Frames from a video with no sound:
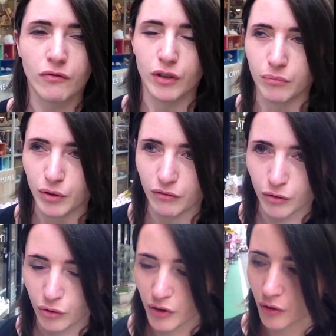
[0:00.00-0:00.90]
full of beautiful
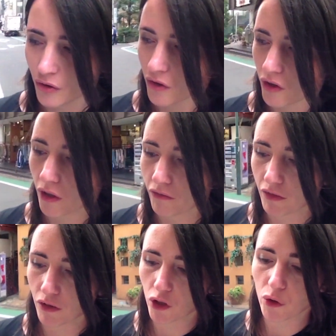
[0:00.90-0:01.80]
crystals and stuff
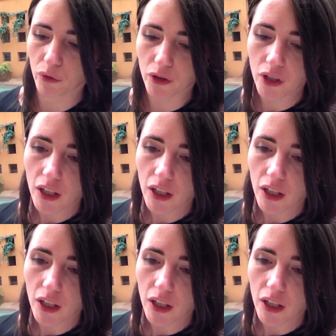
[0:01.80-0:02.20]
and jewels.